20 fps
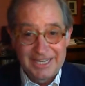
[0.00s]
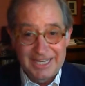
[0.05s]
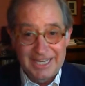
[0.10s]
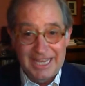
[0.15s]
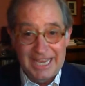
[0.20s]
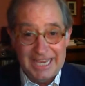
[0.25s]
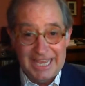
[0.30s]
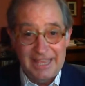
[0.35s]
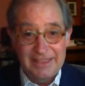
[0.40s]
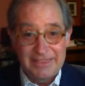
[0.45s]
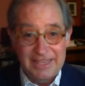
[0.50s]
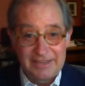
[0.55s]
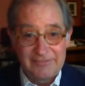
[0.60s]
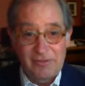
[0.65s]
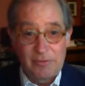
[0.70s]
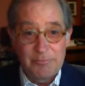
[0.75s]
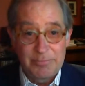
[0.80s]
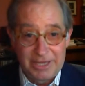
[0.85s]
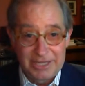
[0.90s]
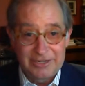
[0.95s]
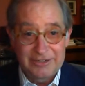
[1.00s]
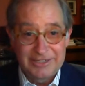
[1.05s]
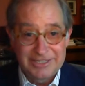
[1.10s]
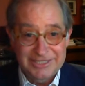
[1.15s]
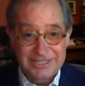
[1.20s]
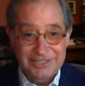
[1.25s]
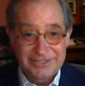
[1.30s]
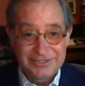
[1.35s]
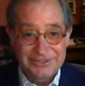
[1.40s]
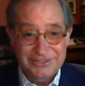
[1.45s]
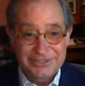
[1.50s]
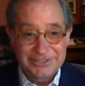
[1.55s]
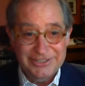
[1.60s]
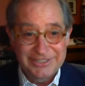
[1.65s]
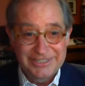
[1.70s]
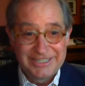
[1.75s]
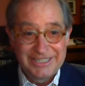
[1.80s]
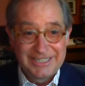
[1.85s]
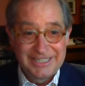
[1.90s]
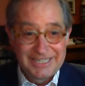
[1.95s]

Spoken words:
I can't think of a better institution